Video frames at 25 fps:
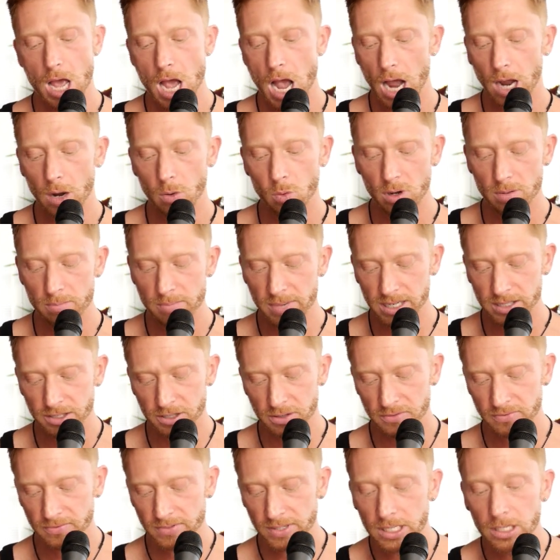I want men to
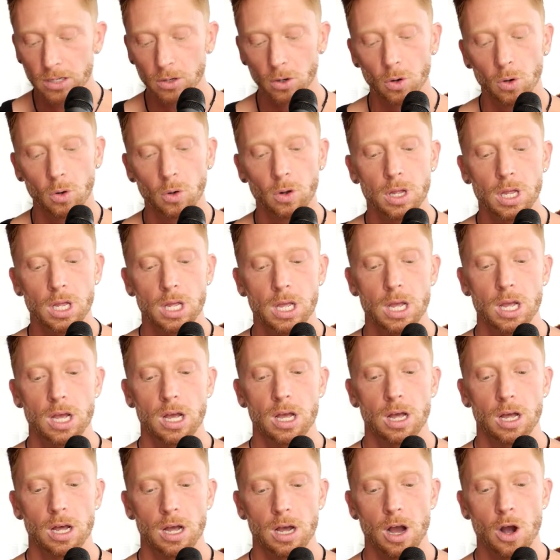feel
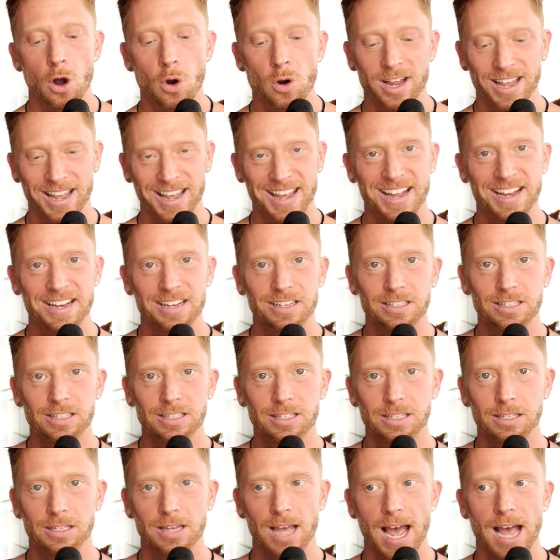okay
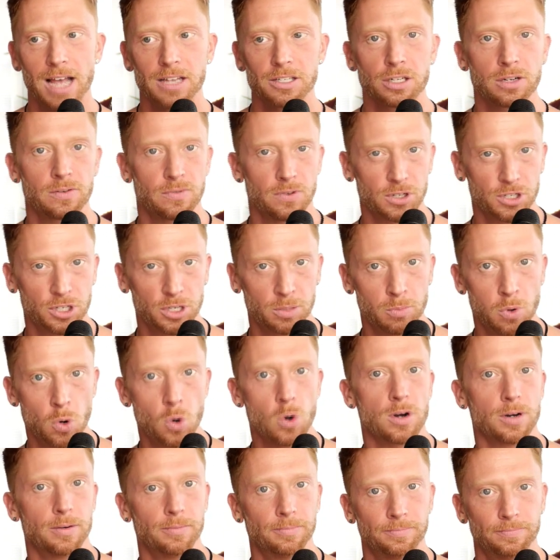to ask for
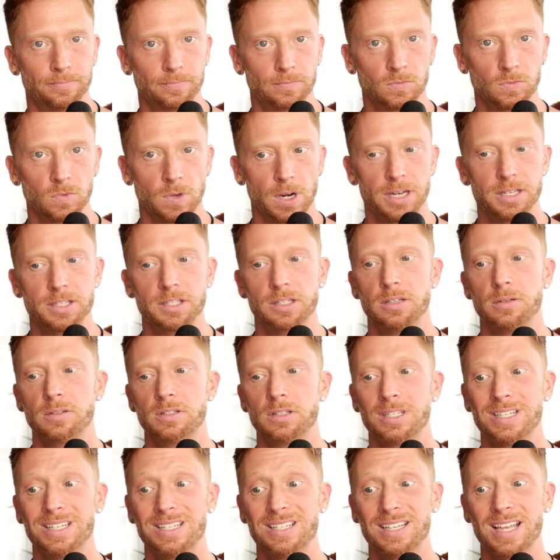support, right?
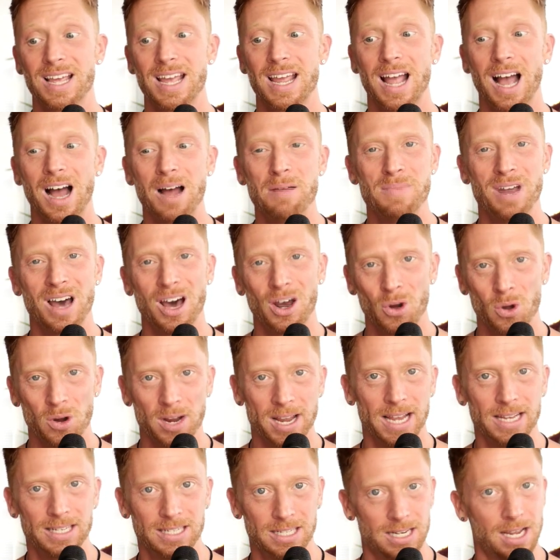To say, I'm not
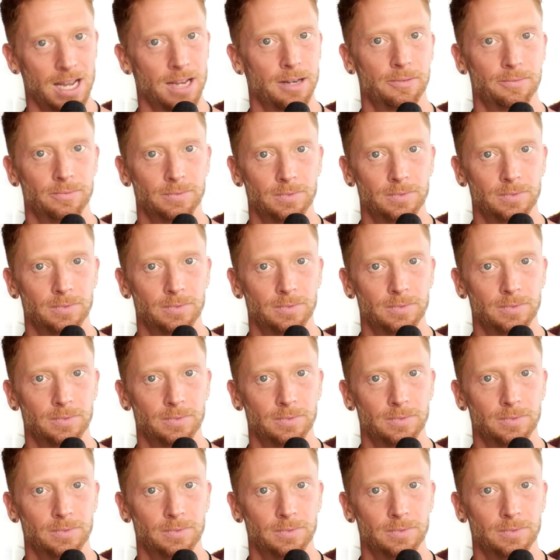okay today.